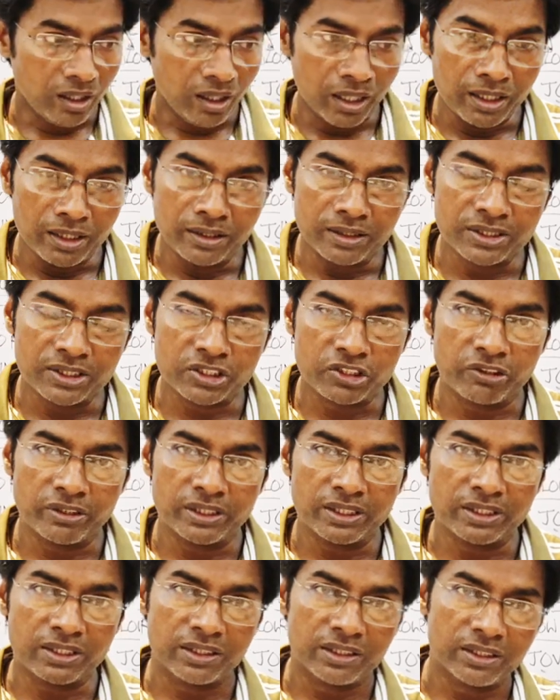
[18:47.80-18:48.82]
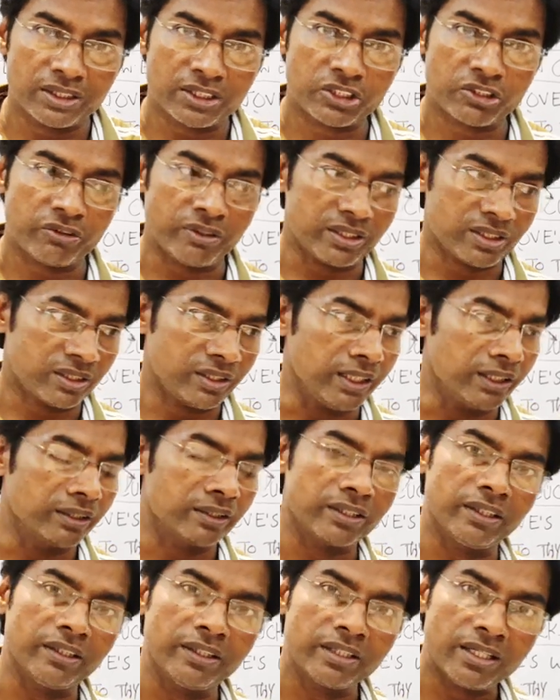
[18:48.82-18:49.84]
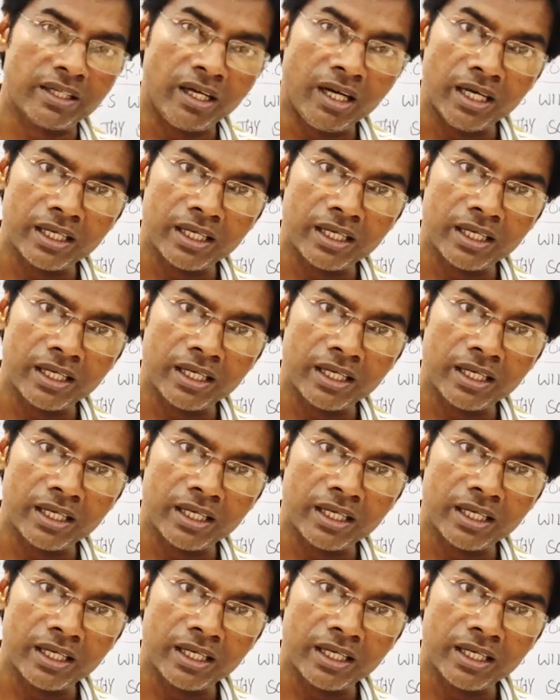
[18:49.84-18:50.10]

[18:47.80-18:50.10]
unstressed, stressed, then third,